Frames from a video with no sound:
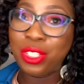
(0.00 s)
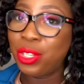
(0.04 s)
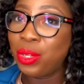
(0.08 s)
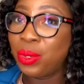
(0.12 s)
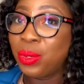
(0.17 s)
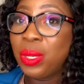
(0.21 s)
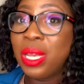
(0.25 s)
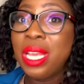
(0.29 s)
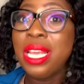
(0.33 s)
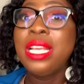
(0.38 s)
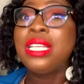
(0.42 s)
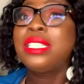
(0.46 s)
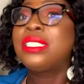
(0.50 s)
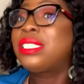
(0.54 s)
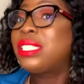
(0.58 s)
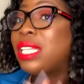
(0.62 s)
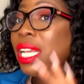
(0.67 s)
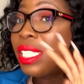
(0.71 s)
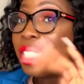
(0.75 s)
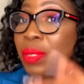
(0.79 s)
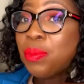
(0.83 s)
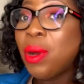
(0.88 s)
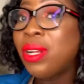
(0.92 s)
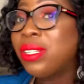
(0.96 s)
you,
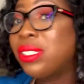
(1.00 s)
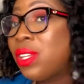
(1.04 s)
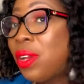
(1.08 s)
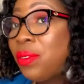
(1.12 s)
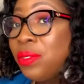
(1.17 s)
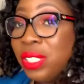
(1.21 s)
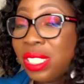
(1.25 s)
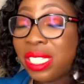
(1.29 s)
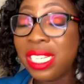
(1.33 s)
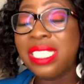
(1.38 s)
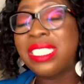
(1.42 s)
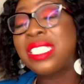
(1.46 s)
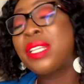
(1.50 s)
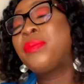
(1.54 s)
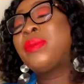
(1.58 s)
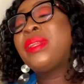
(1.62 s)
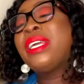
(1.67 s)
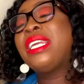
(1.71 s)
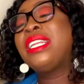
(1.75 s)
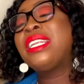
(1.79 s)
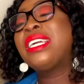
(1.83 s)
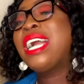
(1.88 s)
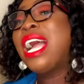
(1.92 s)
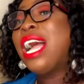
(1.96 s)
six months of
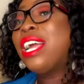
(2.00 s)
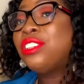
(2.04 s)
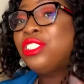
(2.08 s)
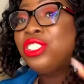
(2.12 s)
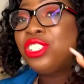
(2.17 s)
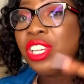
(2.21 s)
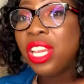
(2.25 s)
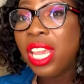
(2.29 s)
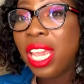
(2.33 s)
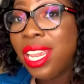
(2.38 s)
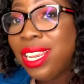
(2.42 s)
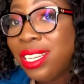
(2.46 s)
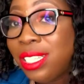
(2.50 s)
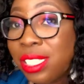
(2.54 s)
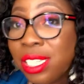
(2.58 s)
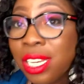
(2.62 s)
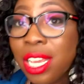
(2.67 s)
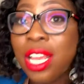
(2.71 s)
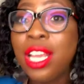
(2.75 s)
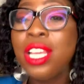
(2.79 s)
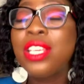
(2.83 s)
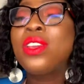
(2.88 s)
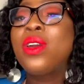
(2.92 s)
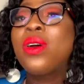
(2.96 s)
discipline can change
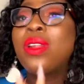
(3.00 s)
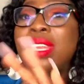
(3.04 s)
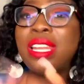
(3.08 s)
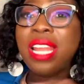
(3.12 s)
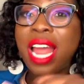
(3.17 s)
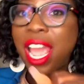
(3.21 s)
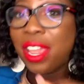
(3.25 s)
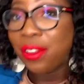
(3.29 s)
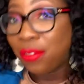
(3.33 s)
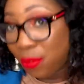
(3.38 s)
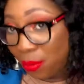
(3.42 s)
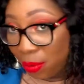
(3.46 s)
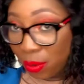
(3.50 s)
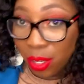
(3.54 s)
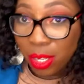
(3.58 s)
your life for